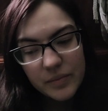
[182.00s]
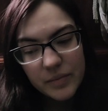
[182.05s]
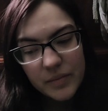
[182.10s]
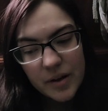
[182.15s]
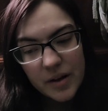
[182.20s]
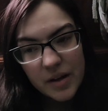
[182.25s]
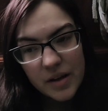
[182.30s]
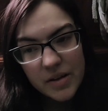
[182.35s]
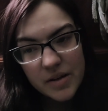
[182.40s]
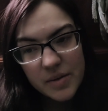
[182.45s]

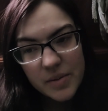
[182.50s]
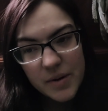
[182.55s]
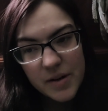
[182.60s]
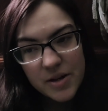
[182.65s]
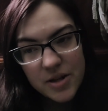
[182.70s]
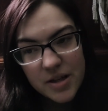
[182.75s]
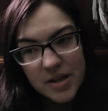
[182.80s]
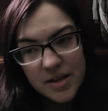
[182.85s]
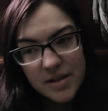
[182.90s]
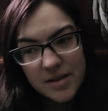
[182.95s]
I get to wear
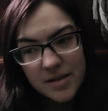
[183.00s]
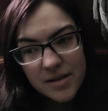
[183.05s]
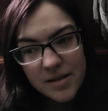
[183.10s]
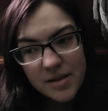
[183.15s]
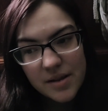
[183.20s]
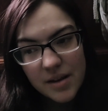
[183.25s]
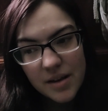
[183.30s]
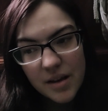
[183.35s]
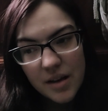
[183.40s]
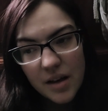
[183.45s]
jeans,
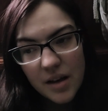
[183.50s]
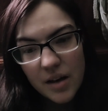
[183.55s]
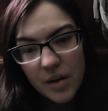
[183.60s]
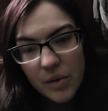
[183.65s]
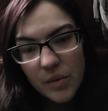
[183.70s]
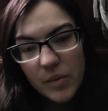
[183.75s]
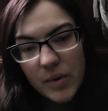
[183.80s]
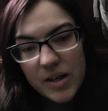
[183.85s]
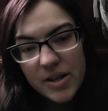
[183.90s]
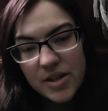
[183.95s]

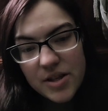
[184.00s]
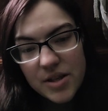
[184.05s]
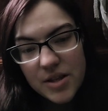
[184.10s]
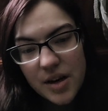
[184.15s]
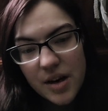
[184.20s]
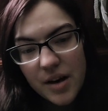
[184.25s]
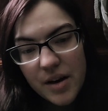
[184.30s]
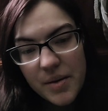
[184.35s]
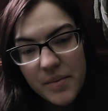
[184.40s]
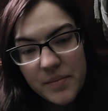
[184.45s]
which
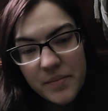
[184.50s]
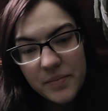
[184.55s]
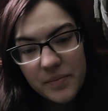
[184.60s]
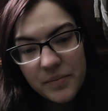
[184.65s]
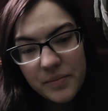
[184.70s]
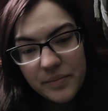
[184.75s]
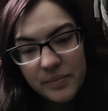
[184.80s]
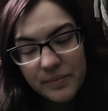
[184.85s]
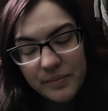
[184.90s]
um